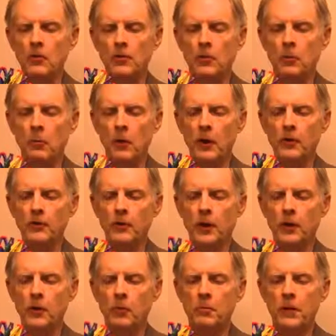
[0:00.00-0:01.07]
So the brain
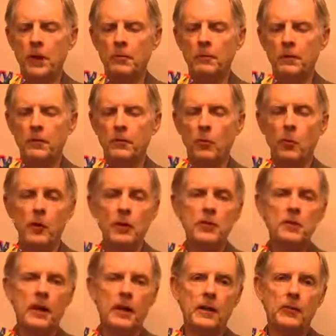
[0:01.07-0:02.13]
cycle might be 40
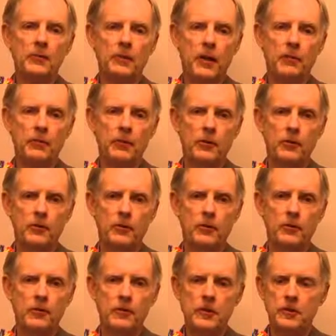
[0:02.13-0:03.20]
seconds after the
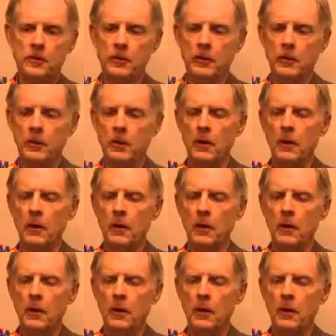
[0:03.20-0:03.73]
first visit.